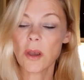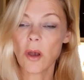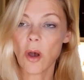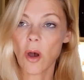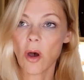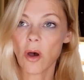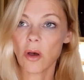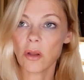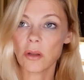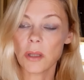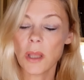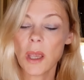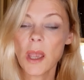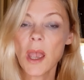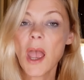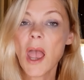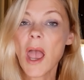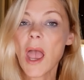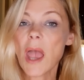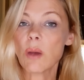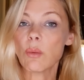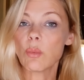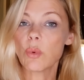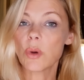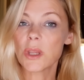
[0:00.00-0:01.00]
on,
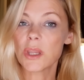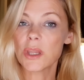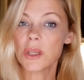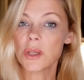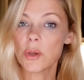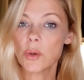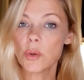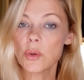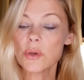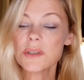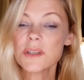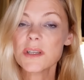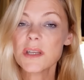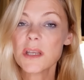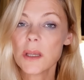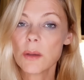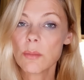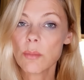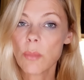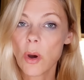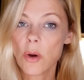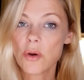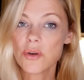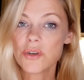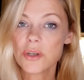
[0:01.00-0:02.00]
and we use the
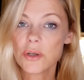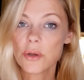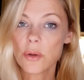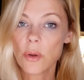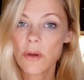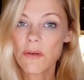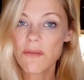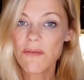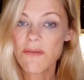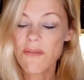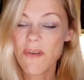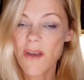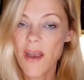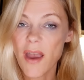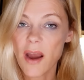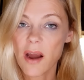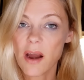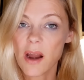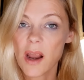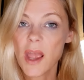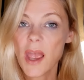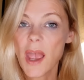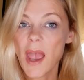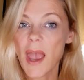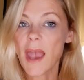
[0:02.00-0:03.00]
emotional
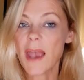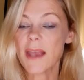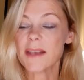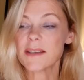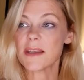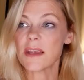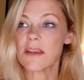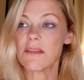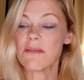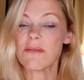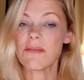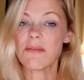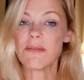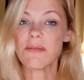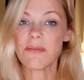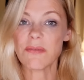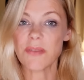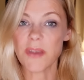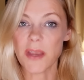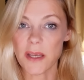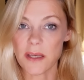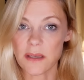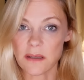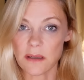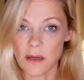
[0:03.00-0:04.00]
affair as a
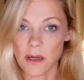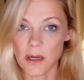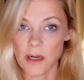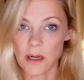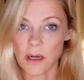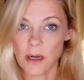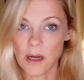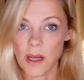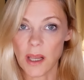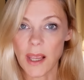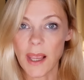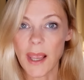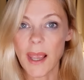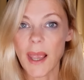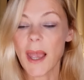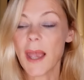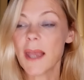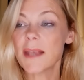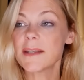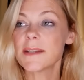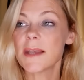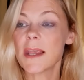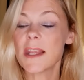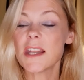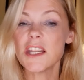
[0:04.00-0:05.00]
fixer,
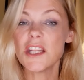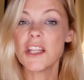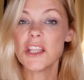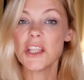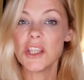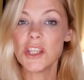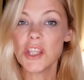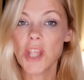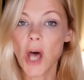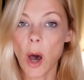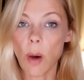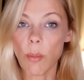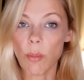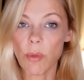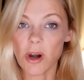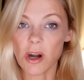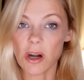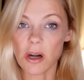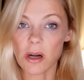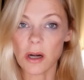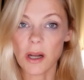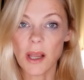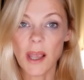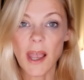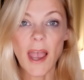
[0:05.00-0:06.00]
as a
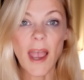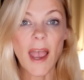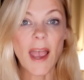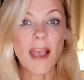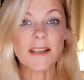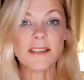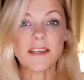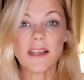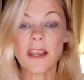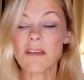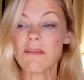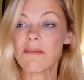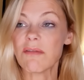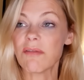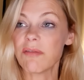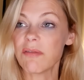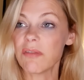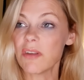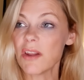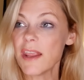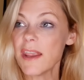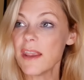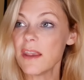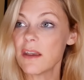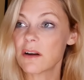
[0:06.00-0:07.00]
number, as a
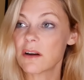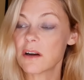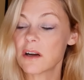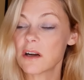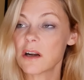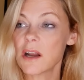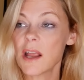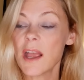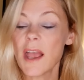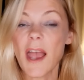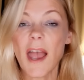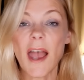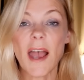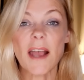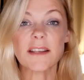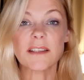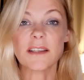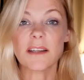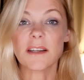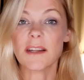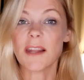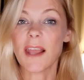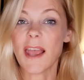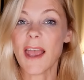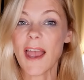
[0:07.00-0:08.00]
fleer, as
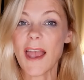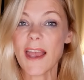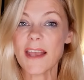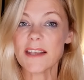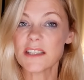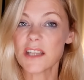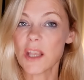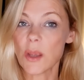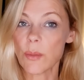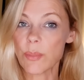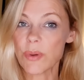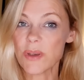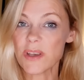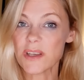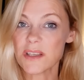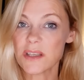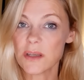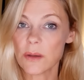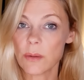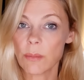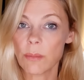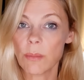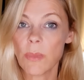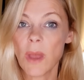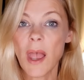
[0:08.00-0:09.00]
an
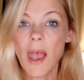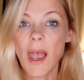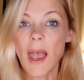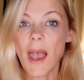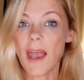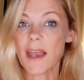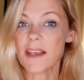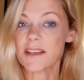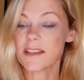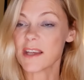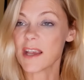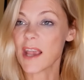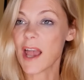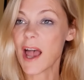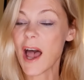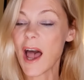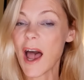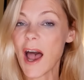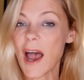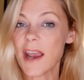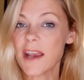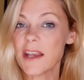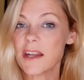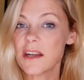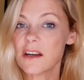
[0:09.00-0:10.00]
escapism, as a
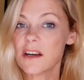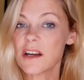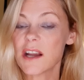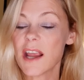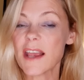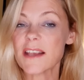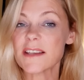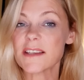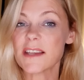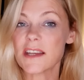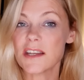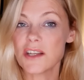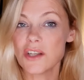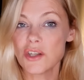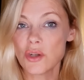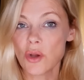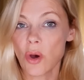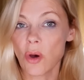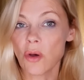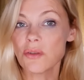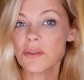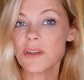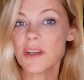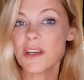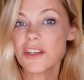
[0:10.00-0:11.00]
hider, as a
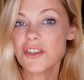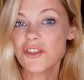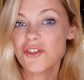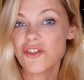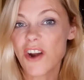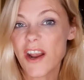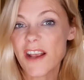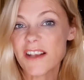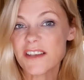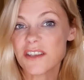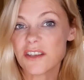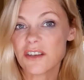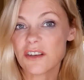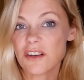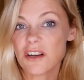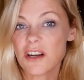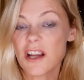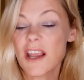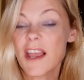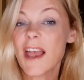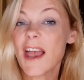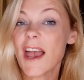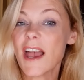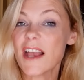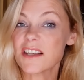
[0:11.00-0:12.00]
non-addresser,
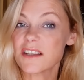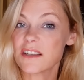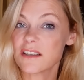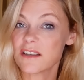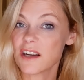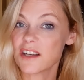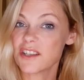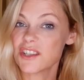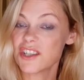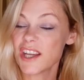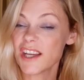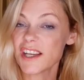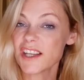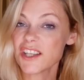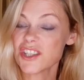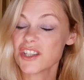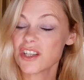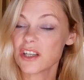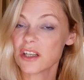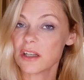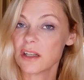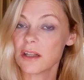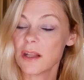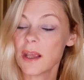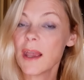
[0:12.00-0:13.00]
as an
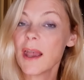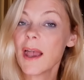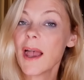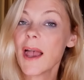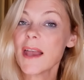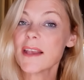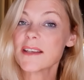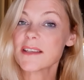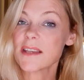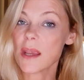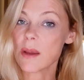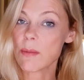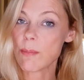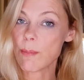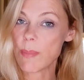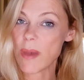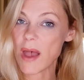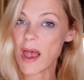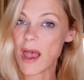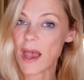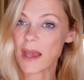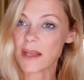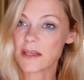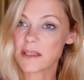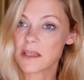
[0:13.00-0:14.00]
addiction, as a
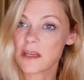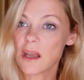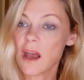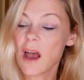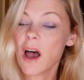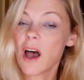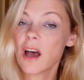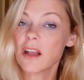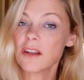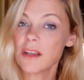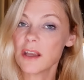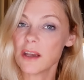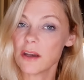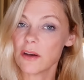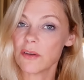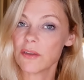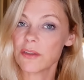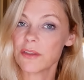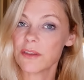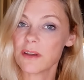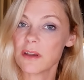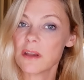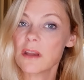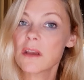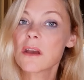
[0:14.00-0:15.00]
bad,
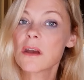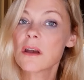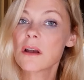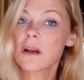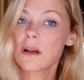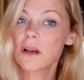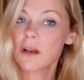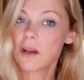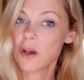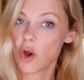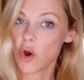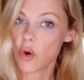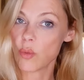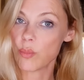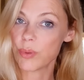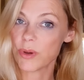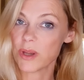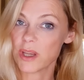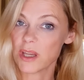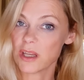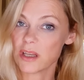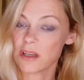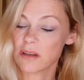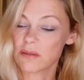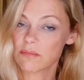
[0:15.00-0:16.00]
unhealthy
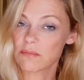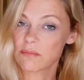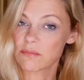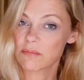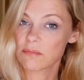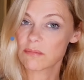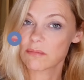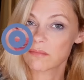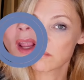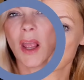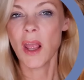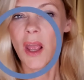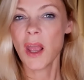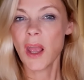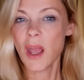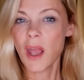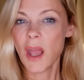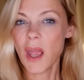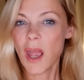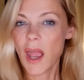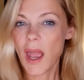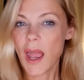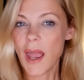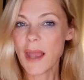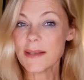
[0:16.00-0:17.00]
coping.
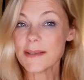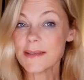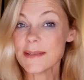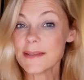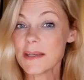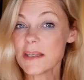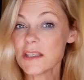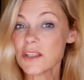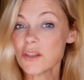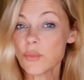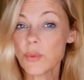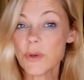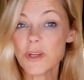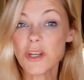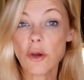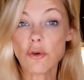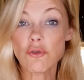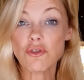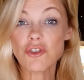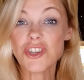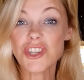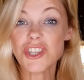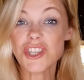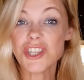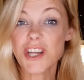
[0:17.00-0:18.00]
And since we don't
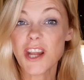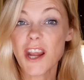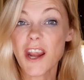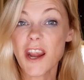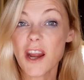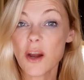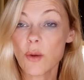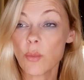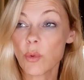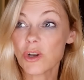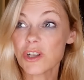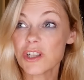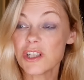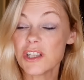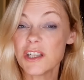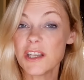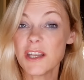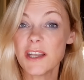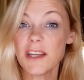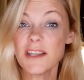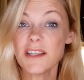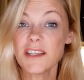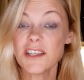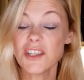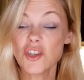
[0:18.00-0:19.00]
share what
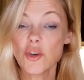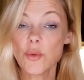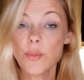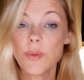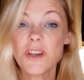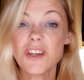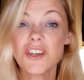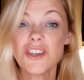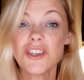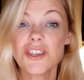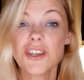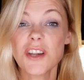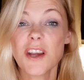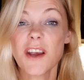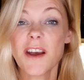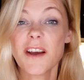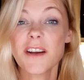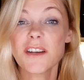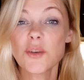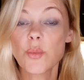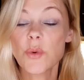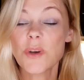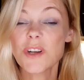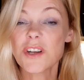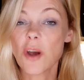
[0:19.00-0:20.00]
needs to be
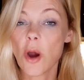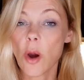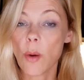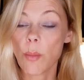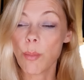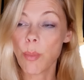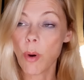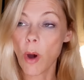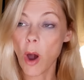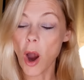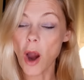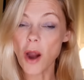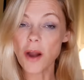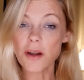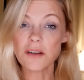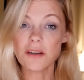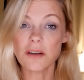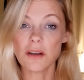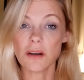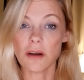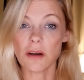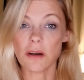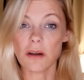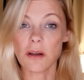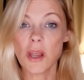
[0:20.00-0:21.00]
shared with our
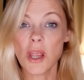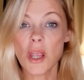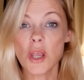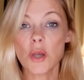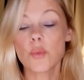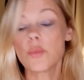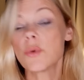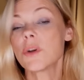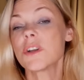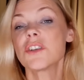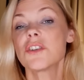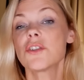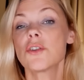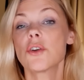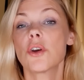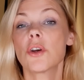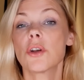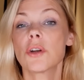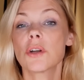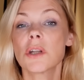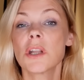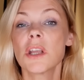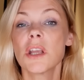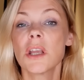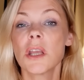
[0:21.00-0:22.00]
partner, we
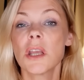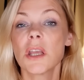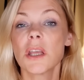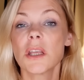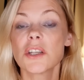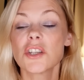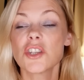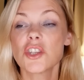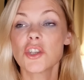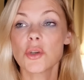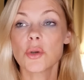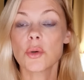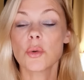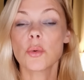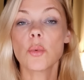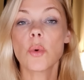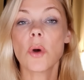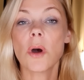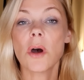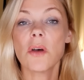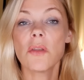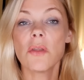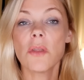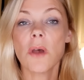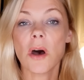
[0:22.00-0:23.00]
turn to
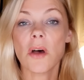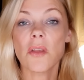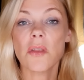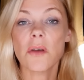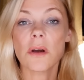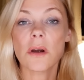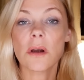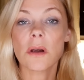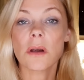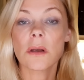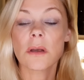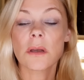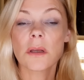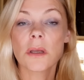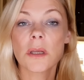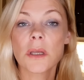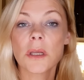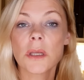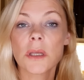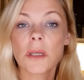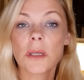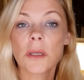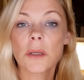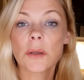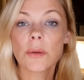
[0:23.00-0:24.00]
another
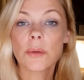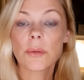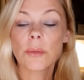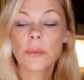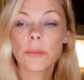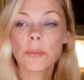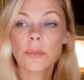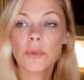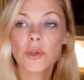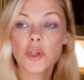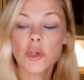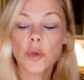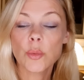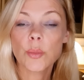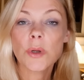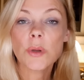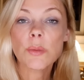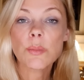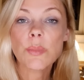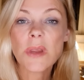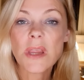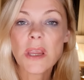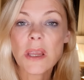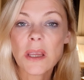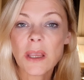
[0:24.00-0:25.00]

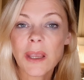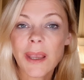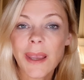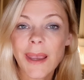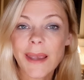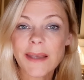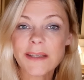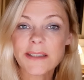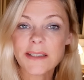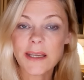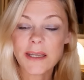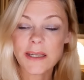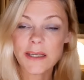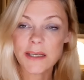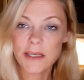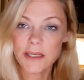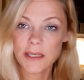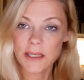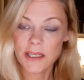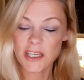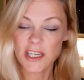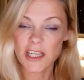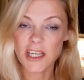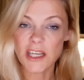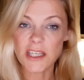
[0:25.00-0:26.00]
human being as a
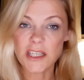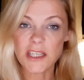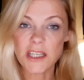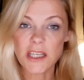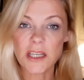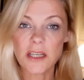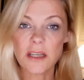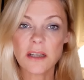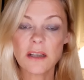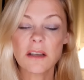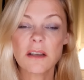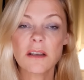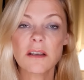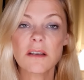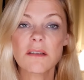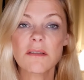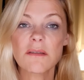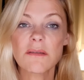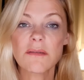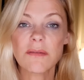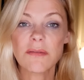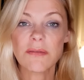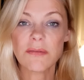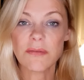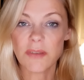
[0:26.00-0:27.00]
need
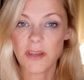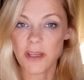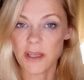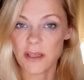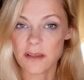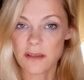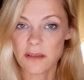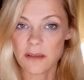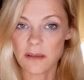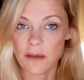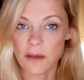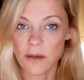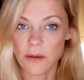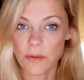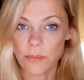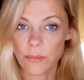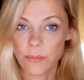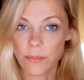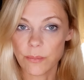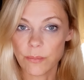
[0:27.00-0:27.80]
fixer.